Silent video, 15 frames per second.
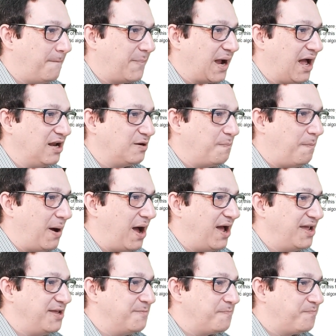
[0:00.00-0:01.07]
Calc
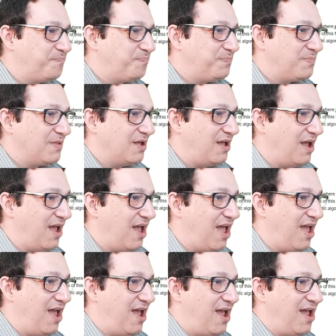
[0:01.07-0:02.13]
pi,
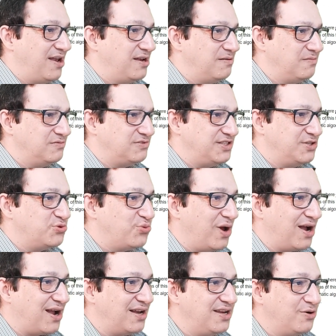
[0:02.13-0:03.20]
and since we
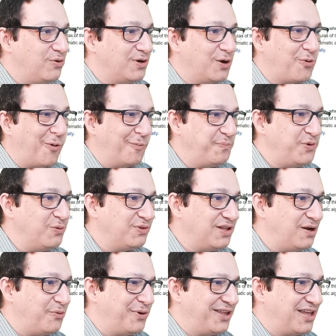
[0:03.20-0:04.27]
are running on a
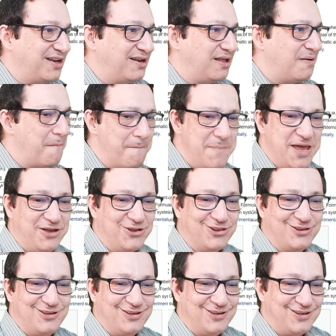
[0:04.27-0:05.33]
computer, we can make it
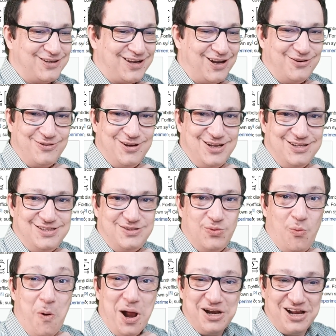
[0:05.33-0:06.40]
calculate
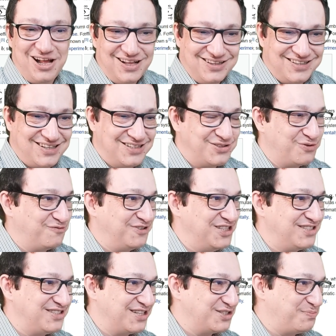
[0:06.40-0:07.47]
100 of
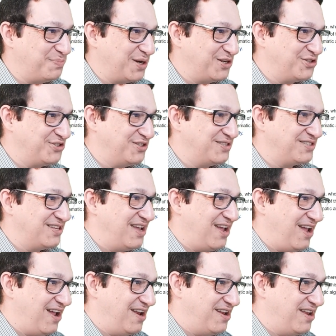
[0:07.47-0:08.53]
these expressions,
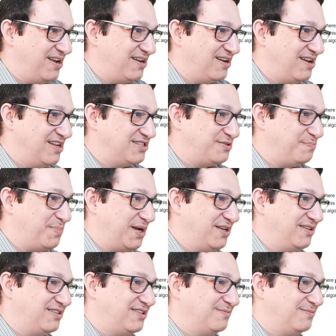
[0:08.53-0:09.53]
and then let's print.